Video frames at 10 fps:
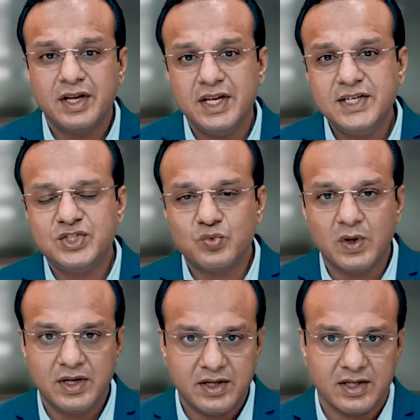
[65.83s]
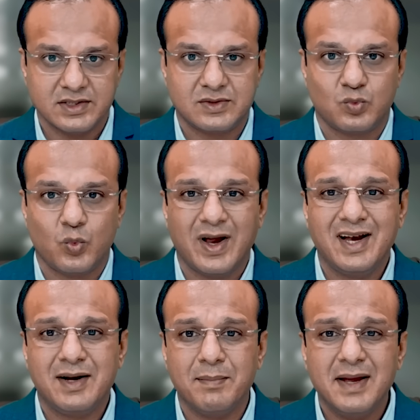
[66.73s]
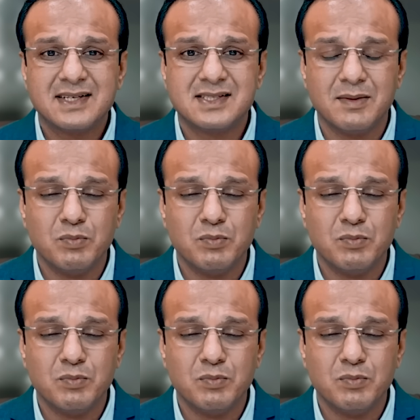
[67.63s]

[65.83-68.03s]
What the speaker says: each one does, when it makes the